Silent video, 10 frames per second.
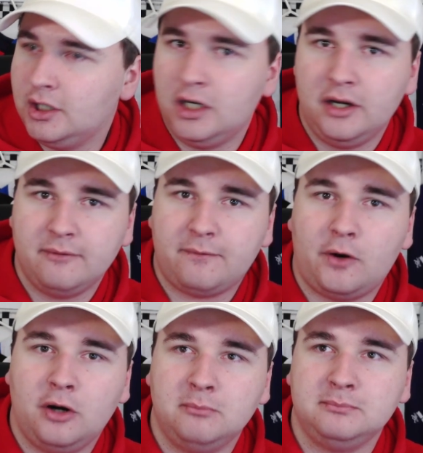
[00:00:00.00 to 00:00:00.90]

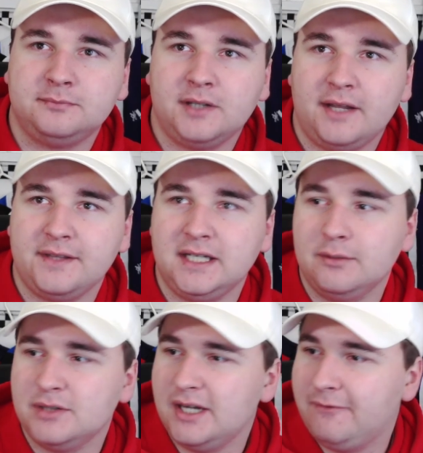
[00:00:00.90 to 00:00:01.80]
from, I think it
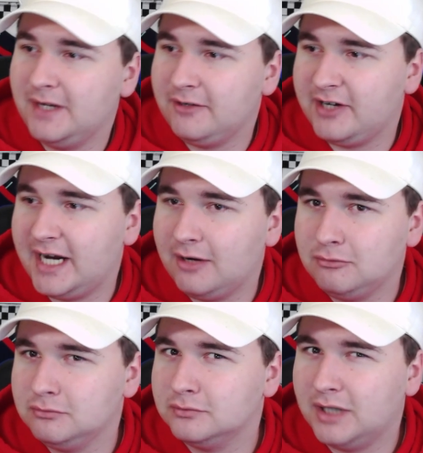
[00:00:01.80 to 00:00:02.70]
was he at
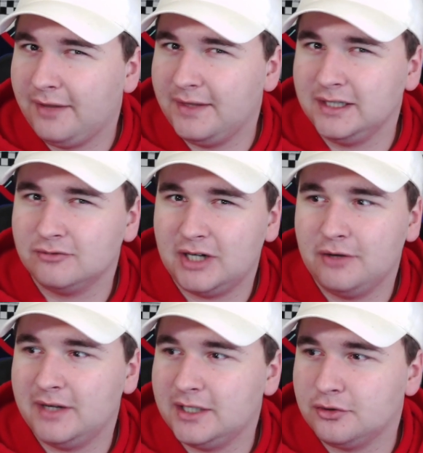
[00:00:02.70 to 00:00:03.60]
Villarreal? I think, Real
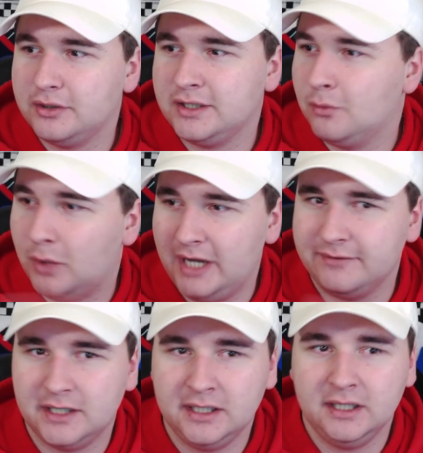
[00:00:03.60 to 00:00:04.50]
Valladolid,
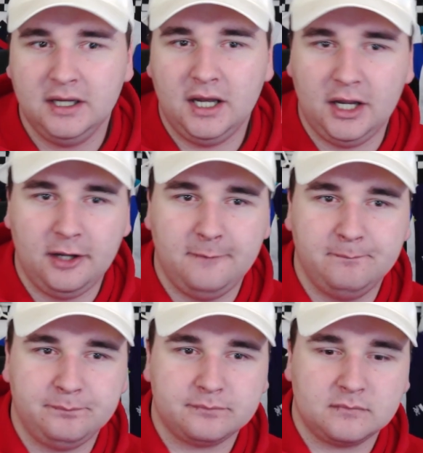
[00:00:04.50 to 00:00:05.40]
whatever.
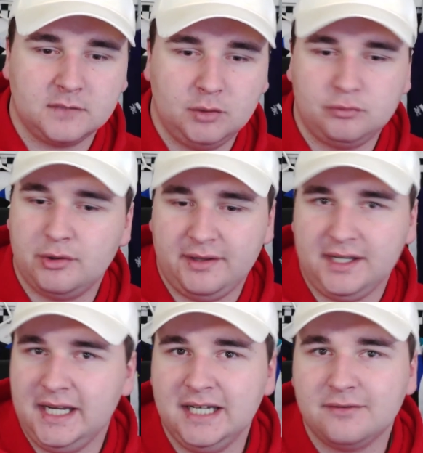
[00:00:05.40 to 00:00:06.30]
Do I
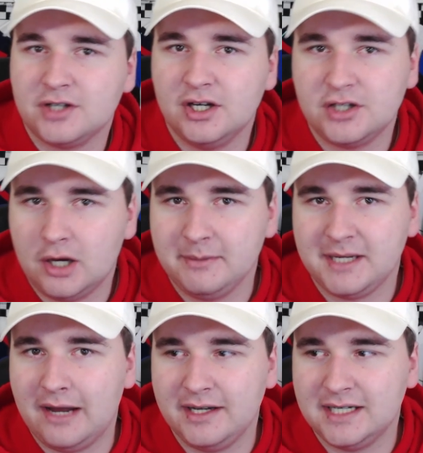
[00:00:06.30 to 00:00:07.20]
think he'd have turned Derby
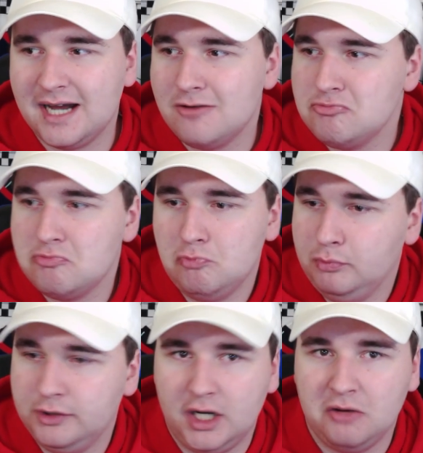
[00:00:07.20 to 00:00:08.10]
County down?
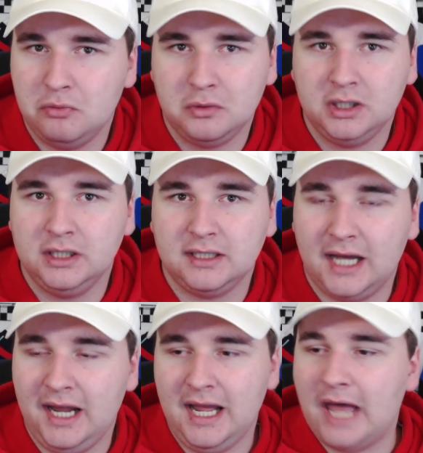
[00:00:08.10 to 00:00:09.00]
No.
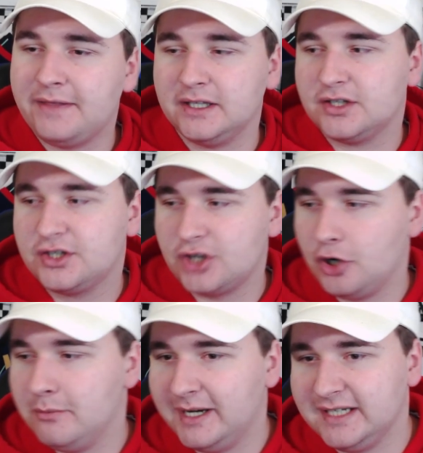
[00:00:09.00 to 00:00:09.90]
Like, I think there's
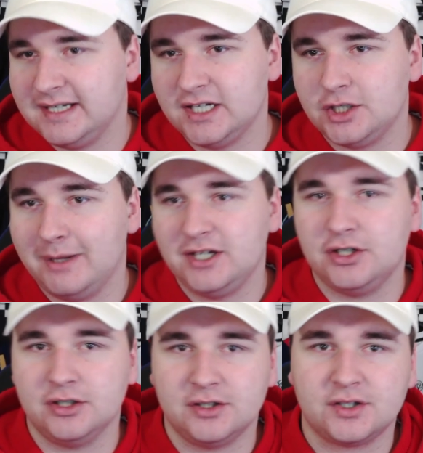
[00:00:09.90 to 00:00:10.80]
so many
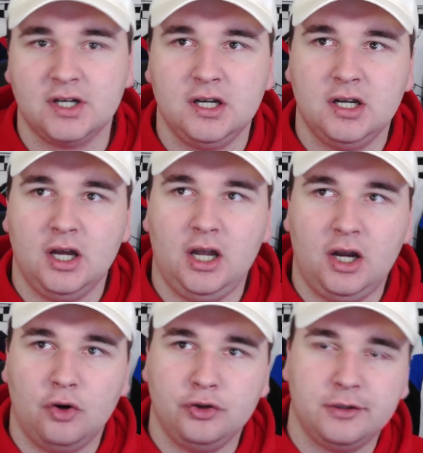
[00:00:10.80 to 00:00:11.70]
situations
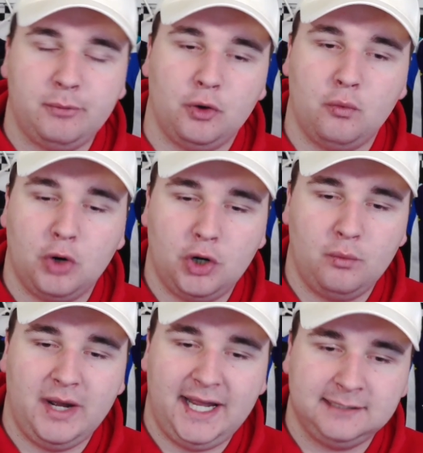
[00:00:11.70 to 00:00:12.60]
under Paul Warne
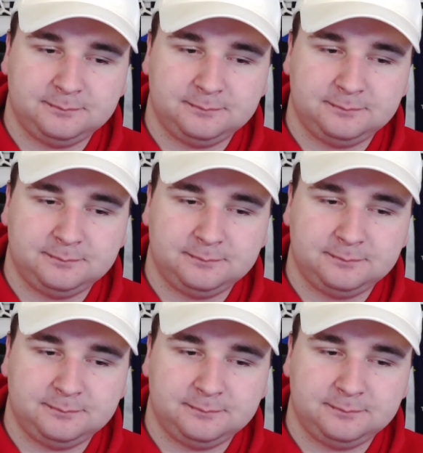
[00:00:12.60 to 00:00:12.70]
where